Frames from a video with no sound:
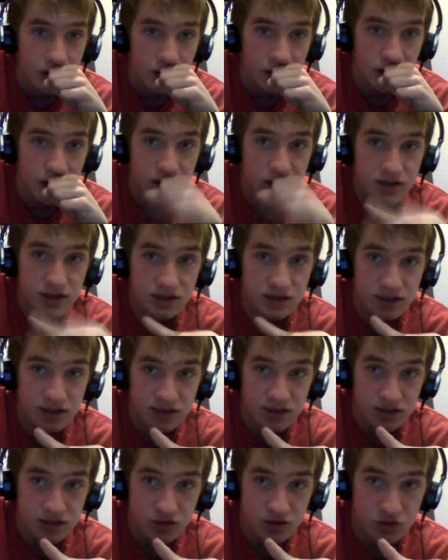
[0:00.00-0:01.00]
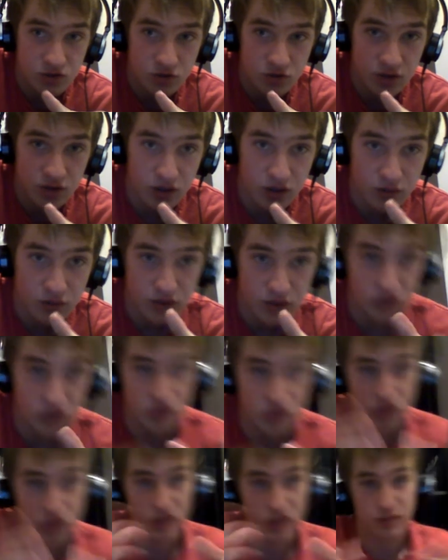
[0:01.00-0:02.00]
I only just saw. I only went
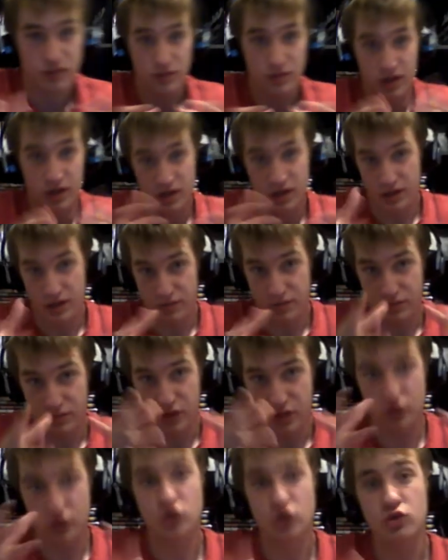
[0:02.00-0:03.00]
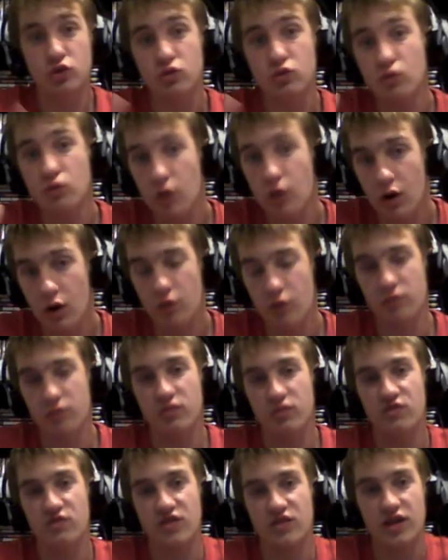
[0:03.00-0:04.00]
onto like my my usual horror
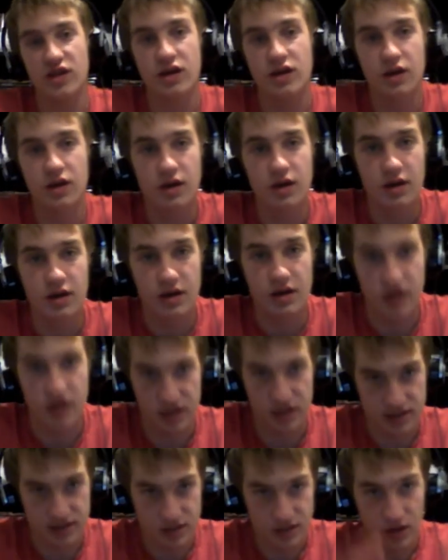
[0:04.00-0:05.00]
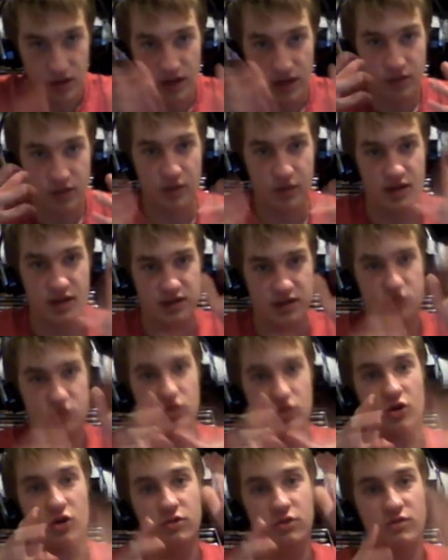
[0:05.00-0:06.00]
movie uh, site where I see all
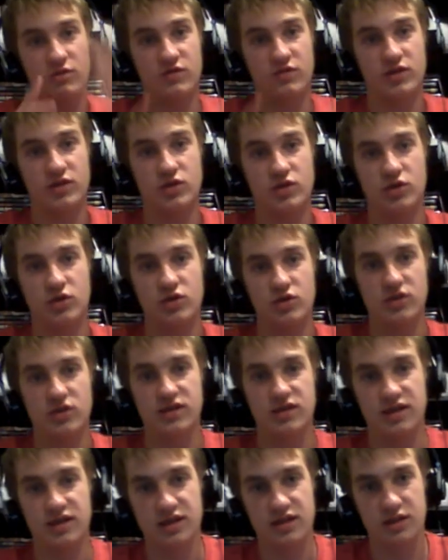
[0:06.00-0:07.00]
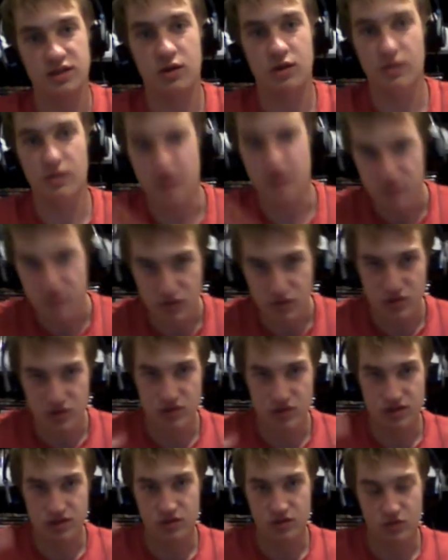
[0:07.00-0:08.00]
the horror movie news and just comic book
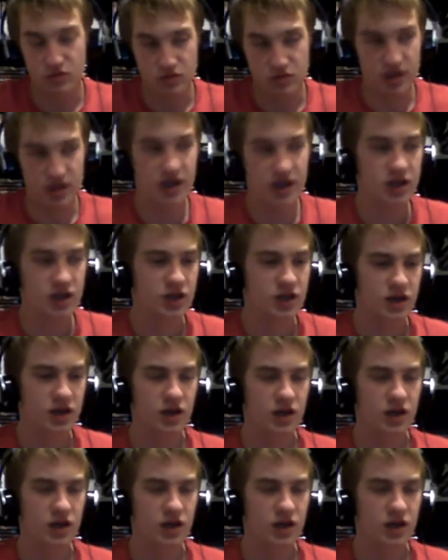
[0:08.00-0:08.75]
news and all that